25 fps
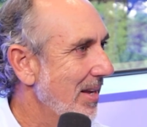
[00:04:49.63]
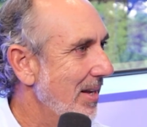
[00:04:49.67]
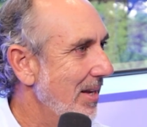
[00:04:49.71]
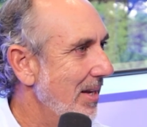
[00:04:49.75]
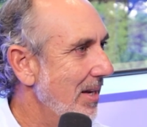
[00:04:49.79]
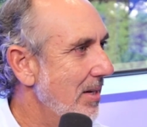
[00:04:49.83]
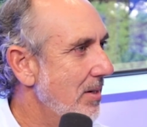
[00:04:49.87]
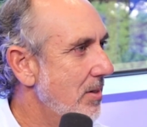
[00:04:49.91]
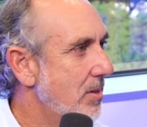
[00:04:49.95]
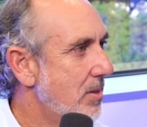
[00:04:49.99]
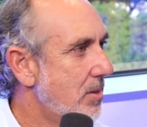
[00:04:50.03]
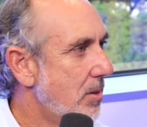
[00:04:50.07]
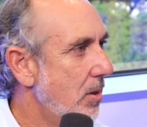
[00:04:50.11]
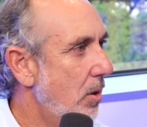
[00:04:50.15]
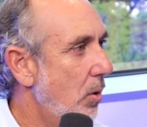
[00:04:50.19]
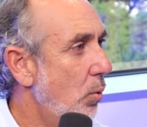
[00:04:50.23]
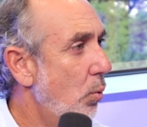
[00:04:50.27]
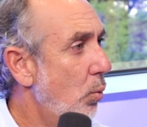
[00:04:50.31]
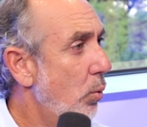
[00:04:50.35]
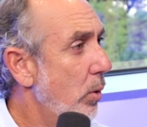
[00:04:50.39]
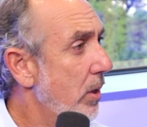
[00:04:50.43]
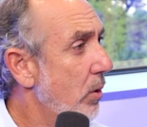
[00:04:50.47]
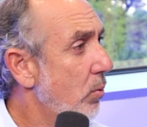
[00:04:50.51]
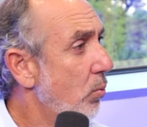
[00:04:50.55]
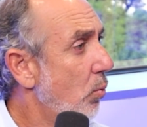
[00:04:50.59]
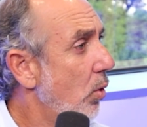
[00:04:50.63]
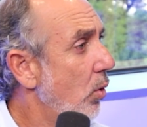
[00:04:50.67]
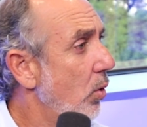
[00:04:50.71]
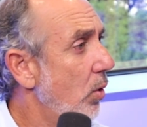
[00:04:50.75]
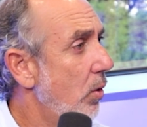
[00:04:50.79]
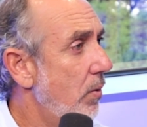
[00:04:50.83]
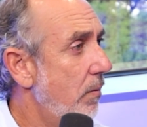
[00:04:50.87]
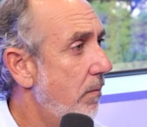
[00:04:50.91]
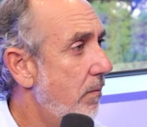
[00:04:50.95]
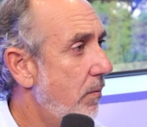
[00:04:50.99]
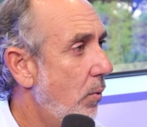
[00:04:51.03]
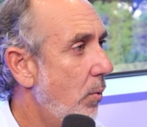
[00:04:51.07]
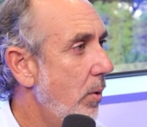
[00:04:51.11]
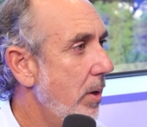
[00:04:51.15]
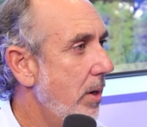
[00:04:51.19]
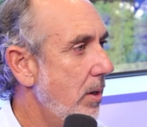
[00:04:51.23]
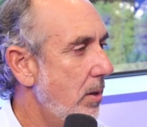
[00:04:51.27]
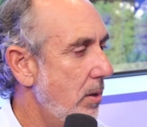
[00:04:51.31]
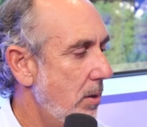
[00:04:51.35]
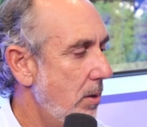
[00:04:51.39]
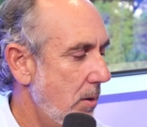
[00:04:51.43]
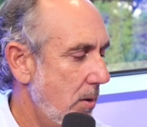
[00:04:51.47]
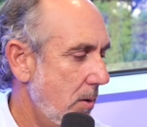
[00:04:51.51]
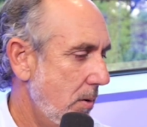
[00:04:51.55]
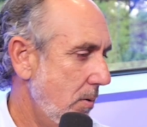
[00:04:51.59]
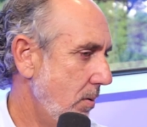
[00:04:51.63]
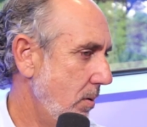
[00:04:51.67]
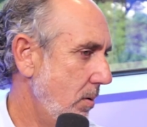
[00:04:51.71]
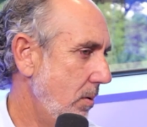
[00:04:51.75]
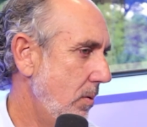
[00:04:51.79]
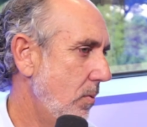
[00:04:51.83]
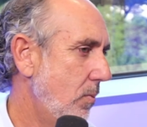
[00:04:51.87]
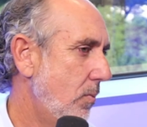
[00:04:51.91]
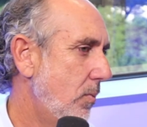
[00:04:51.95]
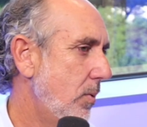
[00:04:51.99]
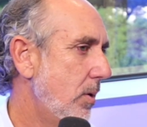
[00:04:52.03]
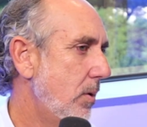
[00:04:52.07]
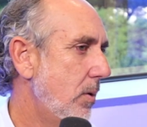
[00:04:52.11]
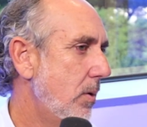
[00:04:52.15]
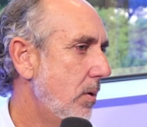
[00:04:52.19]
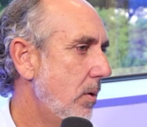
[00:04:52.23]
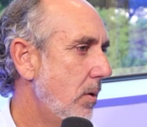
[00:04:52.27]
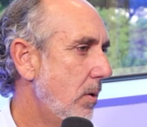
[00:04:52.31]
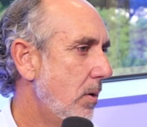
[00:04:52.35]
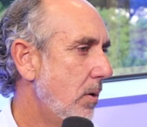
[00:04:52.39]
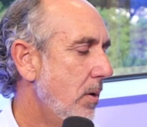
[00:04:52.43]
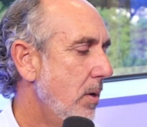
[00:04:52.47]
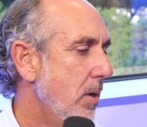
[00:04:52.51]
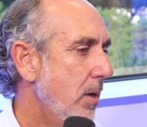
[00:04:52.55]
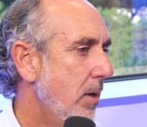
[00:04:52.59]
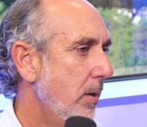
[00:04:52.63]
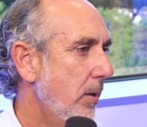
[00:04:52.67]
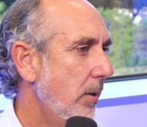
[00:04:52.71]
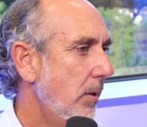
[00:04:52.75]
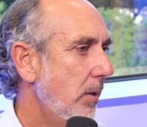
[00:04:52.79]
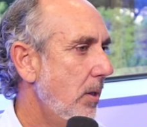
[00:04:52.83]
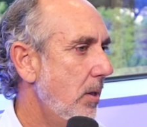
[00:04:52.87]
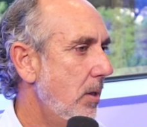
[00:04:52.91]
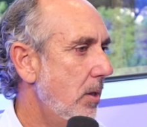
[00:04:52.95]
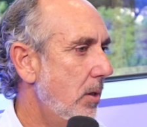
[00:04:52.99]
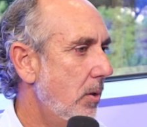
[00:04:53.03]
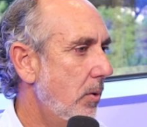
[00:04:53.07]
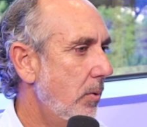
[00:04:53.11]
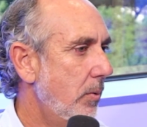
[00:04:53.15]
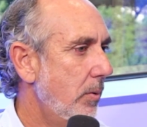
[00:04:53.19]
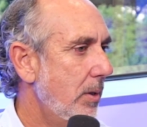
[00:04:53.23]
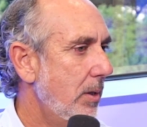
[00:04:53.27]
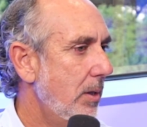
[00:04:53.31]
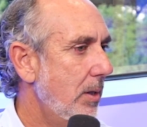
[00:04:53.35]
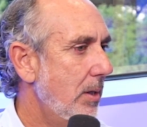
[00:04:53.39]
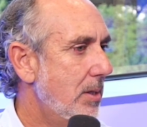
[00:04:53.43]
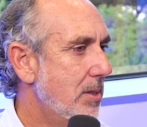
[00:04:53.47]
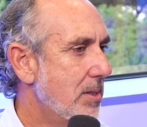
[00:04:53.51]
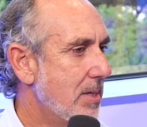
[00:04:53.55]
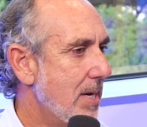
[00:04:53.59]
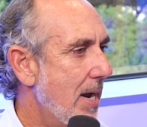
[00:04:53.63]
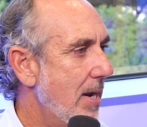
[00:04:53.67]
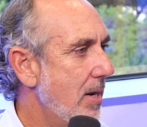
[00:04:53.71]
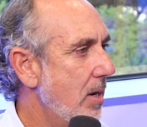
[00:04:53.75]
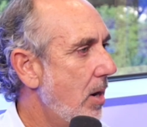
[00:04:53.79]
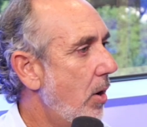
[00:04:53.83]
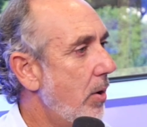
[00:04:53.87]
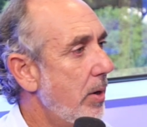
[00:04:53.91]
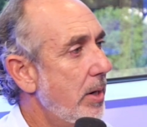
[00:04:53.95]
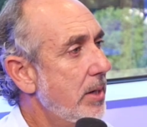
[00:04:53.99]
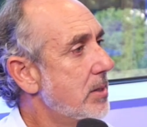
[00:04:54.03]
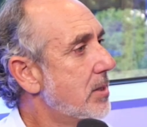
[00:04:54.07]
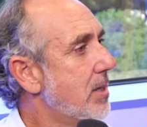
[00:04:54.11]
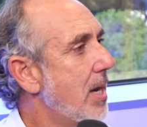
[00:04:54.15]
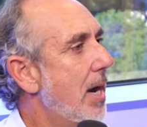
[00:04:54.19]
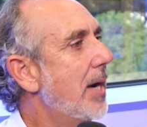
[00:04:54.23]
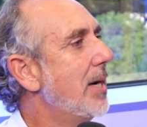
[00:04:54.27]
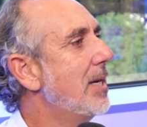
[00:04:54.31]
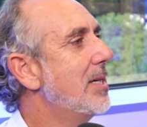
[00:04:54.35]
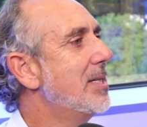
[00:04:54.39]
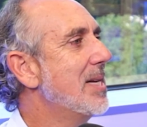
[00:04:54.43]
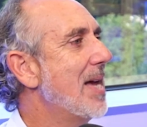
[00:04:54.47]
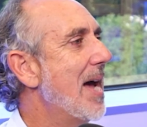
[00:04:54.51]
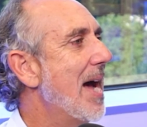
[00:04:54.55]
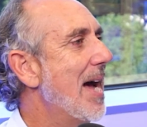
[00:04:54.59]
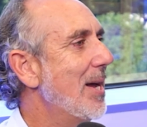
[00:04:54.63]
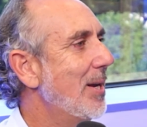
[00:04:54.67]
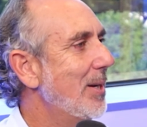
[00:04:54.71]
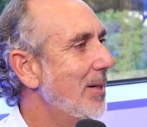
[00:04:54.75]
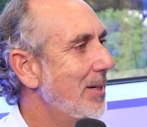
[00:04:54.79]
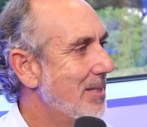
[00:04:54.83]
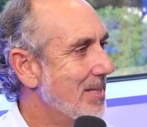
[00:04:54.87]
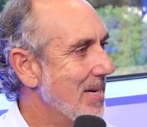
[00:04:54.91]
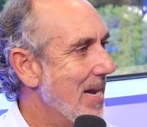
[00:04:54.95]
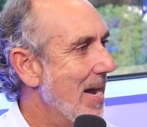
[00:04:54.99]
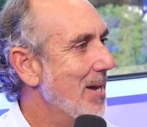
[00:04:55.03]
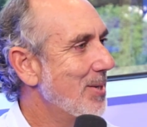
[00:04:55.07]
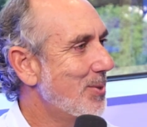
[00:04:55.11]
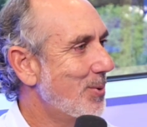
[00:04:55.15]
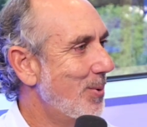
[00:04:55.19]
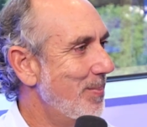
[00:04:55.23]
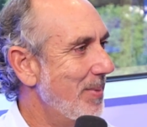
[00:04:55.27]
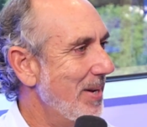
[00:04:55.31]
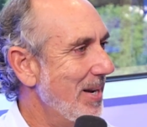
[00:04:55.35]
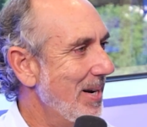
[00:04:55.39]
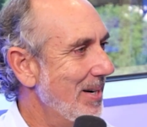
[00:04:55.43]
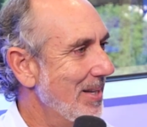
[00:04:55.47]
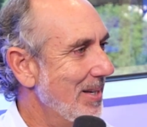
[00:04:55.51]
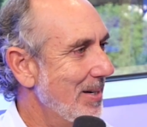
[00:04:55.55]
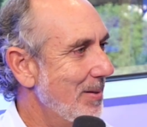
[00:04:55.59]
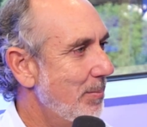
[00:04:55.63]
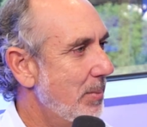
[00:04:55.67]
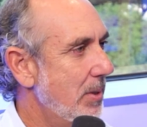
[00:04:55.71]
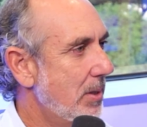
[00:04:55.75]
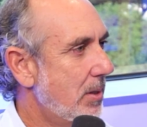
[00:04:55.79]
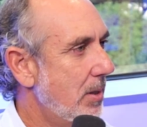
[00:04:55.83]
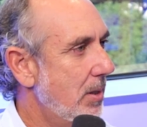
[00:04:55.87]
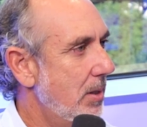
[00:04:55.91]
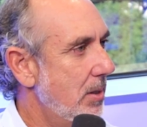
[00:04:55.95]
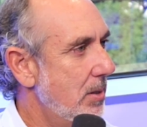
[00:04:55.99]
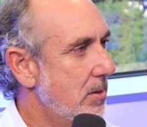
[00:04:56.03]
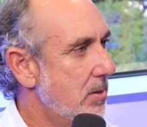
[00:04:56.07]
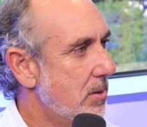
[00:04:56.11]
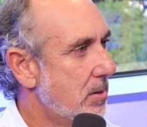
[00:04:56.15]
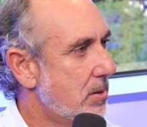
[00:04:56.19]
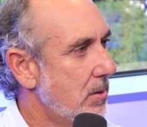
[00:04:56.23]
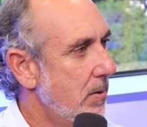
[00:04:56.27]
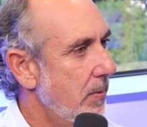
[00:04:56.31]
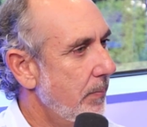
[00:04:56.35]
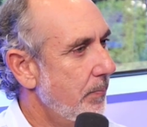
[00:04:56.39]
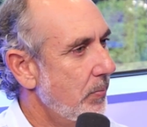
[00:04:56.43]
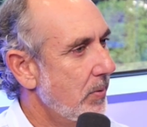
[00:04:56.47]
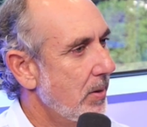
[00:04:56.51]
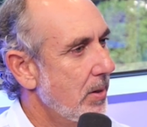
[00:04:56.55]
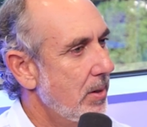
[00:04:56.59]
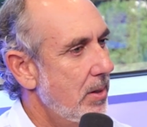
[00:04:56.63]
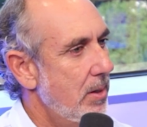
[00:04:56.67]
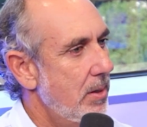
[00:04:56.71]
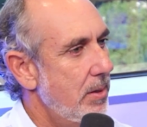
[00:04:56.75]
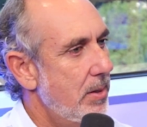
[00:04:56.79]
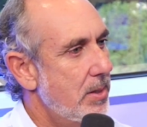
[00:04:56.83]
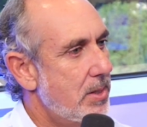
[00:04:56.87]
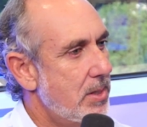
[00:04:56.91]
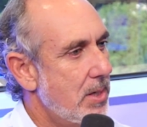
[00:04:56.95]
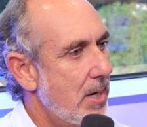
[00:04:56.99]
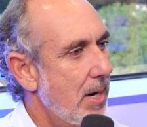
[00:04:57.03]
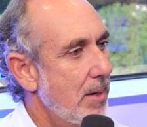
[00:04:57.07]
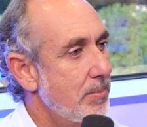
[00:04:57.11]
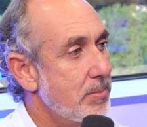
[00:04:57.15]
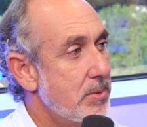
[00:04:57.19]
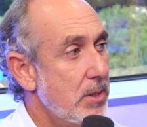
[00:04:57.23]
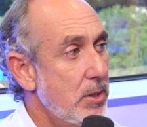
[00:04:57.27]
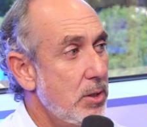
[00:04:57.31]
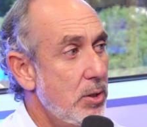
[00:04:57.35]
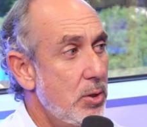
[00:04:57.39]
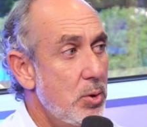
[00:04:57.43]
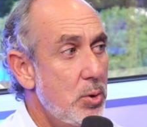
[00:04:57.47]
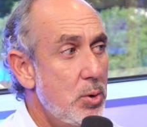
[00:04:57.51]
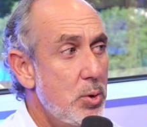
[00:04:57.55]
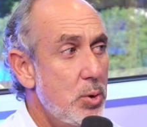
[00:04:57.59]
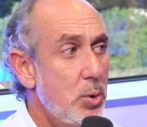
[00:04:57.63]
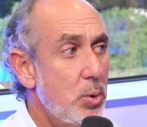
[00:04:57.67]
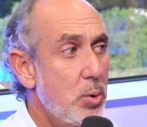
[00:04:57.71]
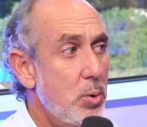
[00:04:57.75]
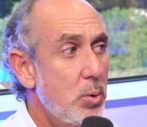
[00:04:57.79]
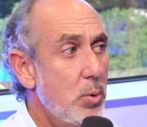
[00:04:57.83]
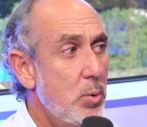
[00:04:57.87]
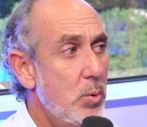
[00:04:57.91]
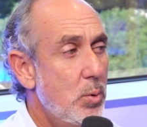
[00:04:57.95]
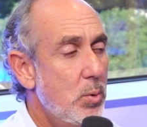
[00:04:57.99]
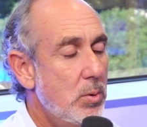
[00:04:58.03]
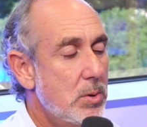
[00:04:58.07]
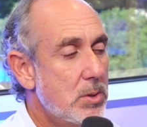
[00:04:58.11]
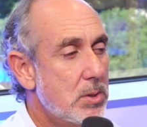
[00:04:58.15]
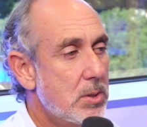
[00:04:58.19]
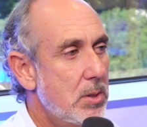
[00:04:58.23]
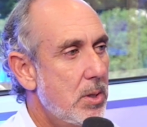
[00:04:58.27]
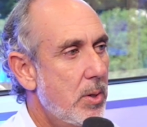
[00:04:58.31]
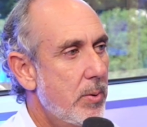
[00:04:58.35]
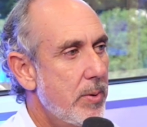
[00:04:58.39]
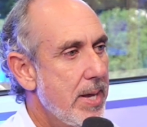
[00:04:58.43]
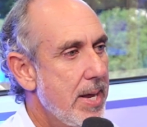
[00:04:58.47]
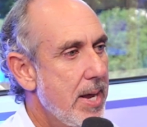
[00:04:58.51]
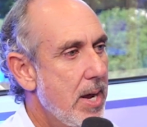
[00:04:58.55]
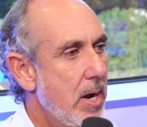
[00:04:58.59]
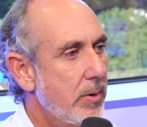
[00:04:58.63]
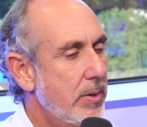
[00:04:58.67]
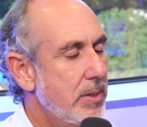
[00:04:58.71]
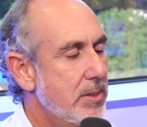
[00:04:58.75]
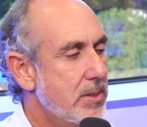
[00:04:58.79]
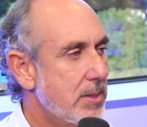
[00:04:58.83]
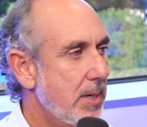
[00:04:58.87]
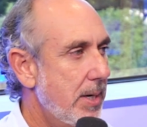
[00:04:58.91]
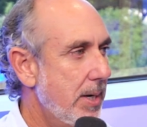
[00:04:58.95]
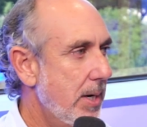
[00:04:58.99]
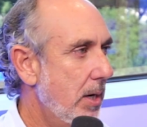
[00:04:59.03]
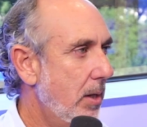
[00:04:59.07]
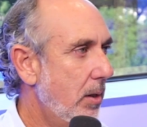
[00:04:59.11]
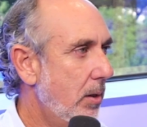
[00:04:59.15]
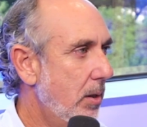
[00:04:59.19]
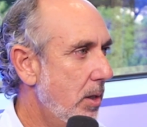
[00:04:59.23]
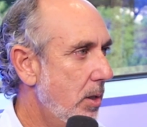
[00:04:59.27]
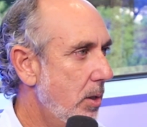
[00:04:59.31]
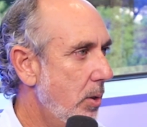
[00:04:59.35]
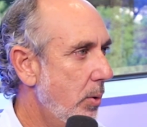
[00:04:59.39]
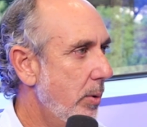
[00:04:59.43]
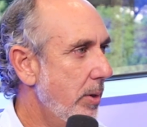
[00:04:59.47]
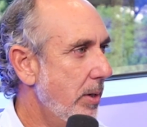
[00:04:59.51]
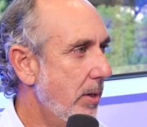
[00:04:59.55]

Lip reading: And so when we're avoiding it, we're, our anxiety is exacerbated because the times that you do slow down and say hello,